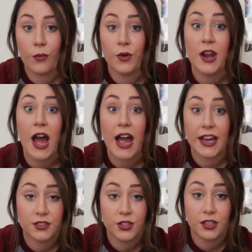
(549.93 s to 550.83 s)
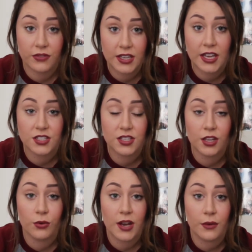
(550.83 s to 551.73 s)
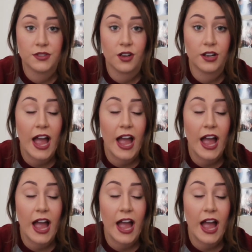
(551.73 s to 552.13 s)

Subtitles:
when I took a vacation there when I was young,